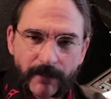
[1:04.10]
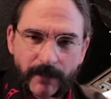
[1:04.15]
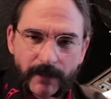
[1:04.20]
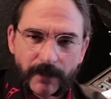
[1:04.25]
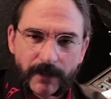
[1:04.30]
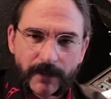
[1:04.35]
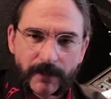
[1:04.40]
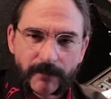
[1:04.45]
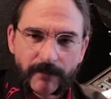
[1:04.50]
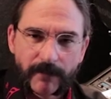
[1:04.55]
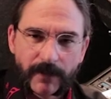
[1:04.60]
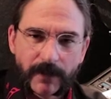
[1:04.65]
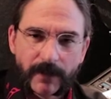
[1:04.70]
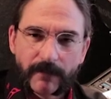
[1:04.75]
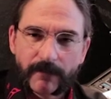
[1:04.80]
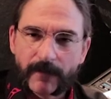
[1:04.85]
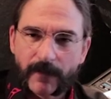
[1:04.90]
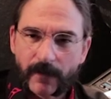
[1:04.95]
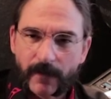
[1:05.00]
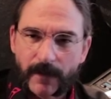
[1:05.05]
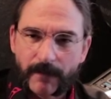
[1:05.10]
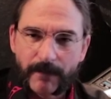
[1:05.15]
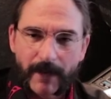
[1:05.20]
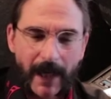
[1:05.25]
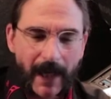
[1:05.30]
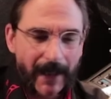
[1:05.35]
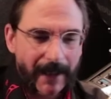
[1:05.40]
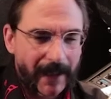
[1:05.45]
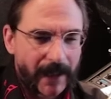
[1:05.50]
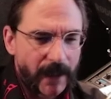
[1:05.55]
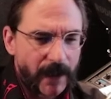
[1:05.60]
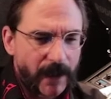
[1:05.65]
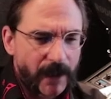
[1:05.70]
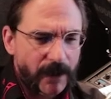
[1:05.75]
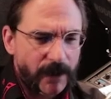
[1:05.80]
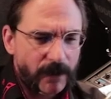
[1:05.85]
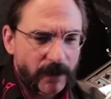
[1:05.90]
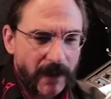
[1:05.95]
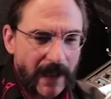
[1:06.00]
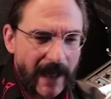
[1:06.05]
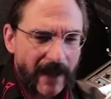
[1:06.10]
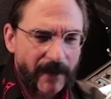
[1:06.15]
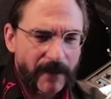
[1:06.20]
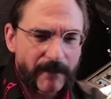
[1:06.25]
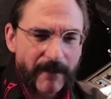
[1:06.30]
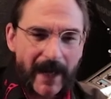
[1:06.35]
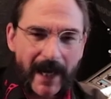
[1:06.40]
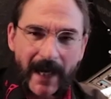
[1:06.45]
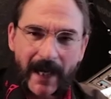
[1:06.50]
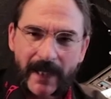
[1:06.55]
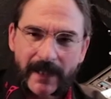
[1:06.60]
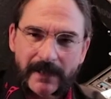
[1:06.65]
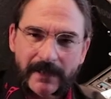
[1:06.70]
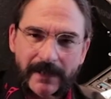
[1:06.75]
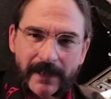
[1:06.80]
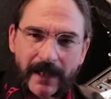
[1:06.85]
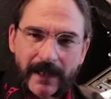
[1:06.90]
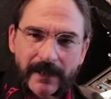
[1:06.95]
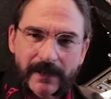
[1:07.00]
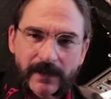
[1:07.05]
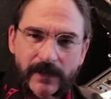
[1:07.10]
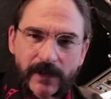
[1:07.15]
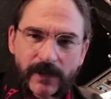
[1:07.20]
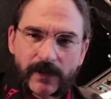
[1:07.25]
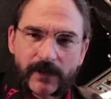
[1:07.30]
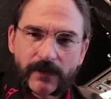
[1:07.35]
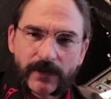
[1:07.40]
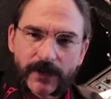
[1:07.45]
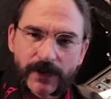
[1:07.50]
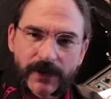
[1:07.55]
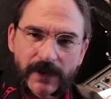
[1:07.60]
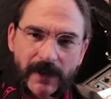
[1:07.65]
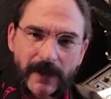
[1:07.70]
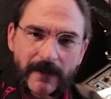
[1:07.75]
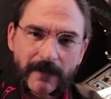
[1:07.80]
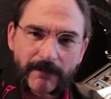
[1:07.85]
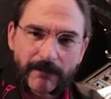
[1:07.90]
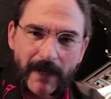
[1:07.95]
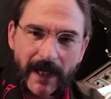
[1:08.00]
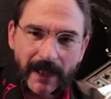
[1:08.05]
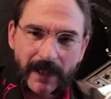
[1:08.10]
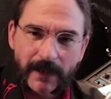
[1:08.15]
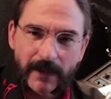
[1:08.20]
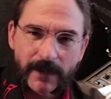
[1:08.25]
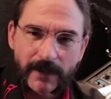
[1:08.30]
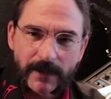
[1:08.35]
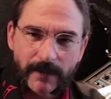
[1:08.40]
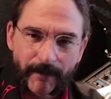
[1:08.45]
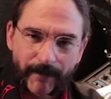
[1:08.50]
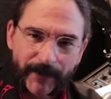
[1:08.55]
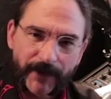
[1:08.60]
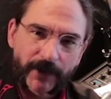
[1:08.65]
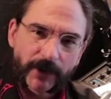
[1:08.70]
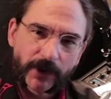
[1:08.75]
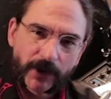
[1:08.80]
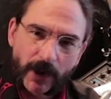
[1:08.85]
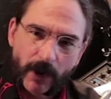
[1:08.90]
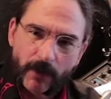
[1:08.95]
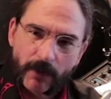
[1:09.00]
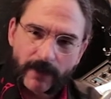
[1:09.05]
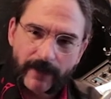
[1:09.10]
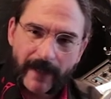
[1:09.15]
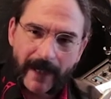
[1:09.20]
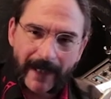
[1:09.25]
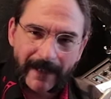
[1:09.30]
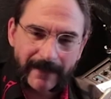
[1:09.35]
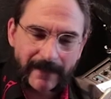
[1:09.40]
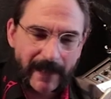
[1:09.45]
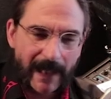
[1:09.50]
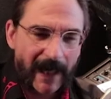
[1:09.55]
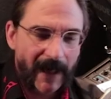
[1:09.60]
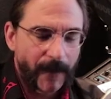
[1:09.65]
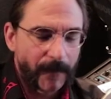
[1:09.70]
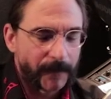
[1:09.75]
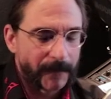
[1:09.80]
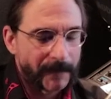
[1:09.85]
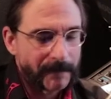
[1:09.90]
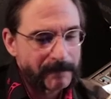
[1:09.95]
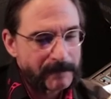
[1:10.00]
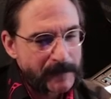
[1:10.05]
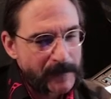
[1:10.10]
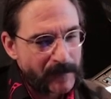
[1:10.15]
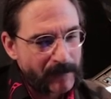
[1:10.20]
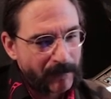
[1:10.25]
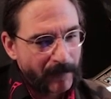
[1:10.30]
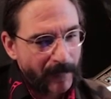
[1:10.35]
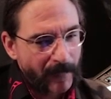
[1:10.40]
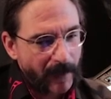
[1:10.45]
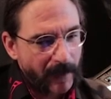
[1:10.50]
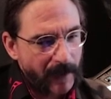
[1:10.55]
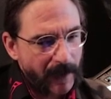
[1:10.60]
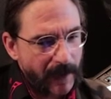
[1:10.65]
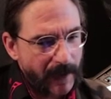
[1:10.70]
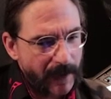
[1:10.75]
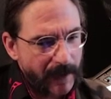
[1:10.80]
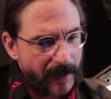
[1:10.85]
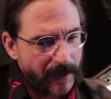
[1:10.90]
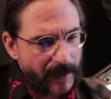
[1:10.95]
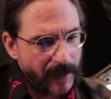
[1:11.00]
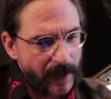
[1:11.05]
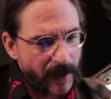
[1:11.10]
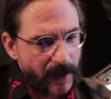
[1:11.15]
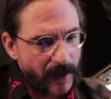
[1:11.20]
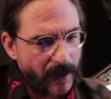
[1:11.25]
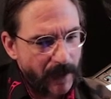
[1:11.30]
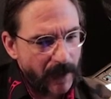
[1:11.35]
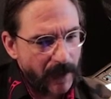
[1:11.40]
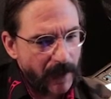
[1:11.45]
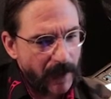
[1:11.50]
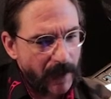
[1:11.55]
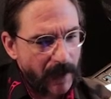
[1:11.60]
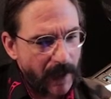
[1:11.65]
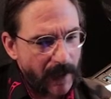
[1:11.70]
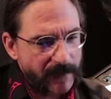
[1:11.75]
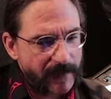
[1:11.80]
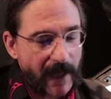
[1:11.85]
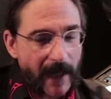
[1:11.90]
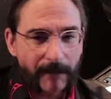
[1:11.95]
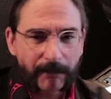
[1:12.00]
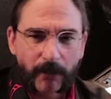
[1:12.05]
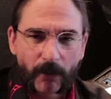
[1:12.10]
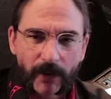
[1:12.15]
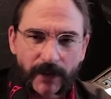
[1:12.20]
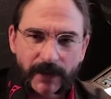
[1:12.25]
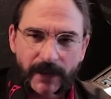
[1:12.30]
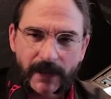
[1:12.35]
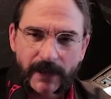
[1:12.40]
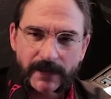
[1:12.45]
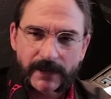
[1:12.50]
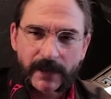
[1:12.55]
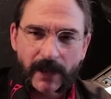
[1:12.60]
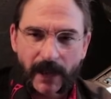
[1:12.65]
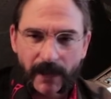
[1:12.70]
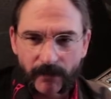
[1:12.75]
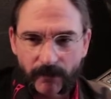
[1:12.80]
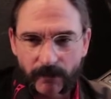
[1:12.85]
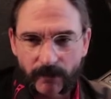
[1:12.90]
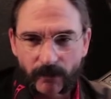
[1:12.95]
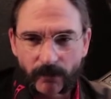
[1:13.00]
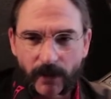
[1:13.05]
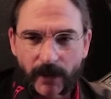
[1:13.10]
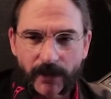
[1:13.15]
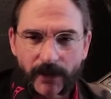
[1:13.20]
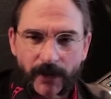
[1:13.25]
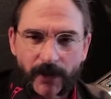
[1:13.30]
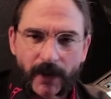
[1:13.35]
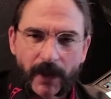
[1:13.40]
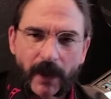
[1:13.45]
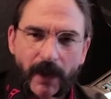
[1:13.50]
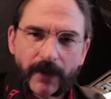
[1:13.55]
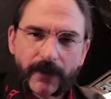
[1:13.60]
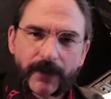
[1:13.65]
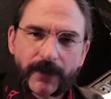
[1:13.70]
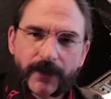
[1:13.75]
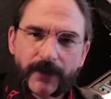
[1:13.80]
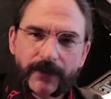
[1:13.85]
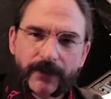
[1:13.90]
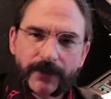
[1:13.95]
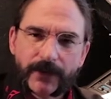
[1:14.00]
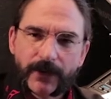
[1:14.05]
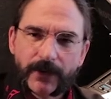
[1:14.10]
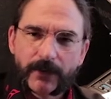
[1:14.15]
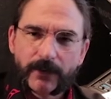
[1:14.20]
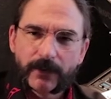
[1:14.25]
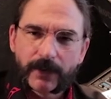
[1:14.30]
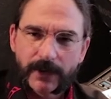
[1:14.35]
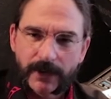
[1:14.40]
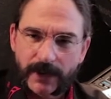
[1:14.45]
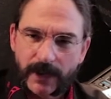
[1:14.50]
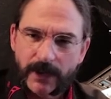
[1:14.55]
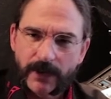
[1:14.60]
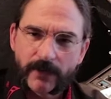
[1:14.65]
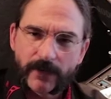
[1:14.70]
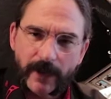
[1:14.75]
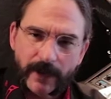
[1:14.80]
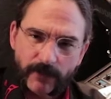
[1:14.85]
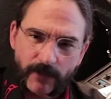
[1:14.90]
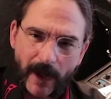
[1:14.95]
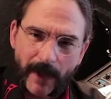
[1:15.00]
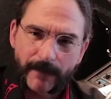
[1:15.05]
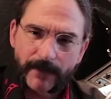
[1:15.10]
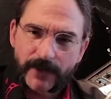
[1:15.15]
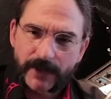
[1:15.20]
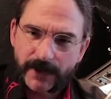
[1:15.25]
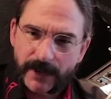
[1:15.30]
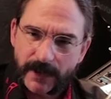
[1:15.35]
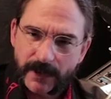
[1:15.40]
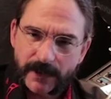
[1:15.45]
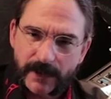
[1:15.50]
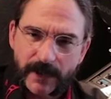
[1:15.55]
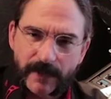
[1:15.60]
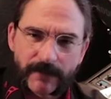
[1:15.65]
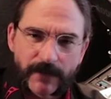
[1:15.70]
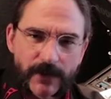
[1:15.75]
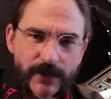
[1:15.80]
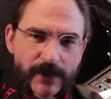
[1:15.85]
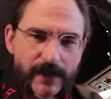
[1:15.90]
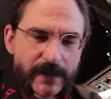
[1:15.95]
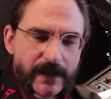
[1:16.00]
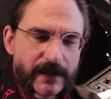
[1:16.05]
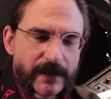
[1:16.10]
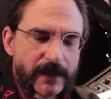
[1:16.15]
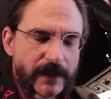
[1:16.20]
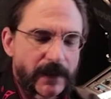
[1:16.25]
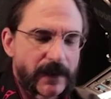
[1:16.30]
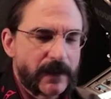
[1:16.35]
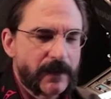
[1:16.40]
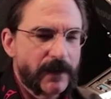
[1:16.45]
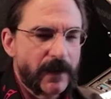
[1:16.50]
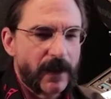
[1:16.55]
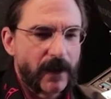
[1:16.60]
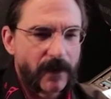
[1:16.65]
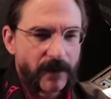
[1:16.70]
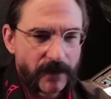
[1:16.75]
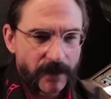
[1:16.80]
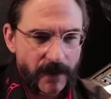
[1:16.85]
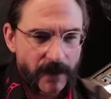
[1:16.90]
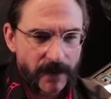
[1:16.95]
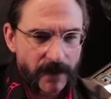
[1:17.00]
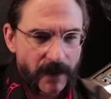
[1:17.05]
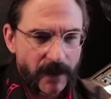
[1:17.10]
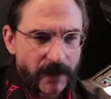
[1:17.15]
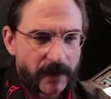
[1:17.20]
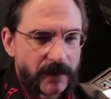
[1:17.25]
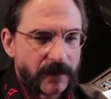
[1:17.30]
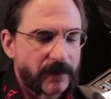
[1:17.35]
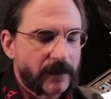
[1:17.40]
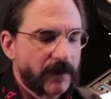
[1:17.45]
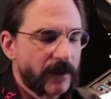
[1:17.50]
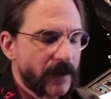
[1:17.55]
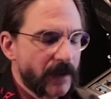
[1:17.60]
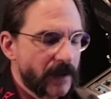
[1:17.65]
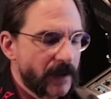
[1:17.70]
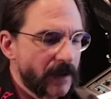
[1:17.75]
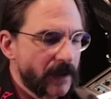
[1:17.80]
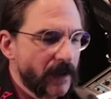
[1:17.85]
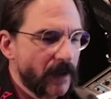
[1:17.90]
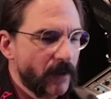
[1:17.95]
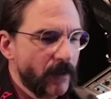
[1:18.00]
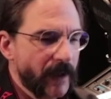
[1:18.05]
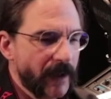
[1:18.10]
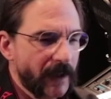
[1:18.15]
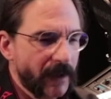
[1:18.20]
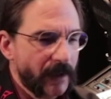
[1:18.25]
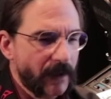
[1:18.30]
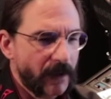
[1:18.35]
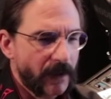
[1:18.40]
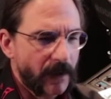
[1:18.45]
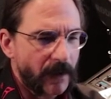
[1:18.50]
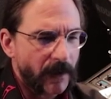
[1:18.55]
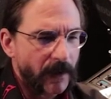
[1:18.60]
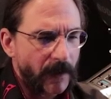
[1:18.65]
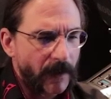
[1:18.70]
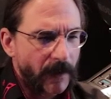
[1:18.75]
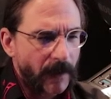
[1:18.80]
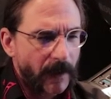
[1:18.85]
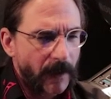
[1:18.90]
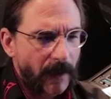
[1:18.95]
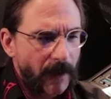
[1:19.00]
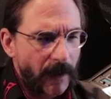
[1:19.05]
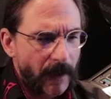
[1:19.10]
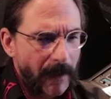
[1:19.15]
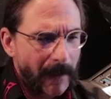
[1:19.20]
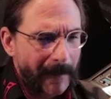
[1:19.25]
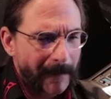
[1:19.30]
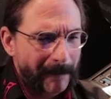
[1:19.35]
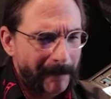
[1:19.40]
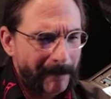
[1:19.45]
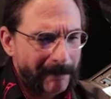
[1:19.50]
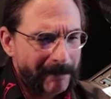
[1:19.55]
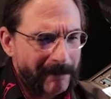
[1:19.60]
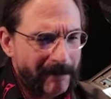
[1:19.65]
in the in the very back to allow them access to the seat mechanism to lower that down. And at that point, they decide whether or not to continue. They drop the seat, see if there's anything in there, and then they and then they go in. Um,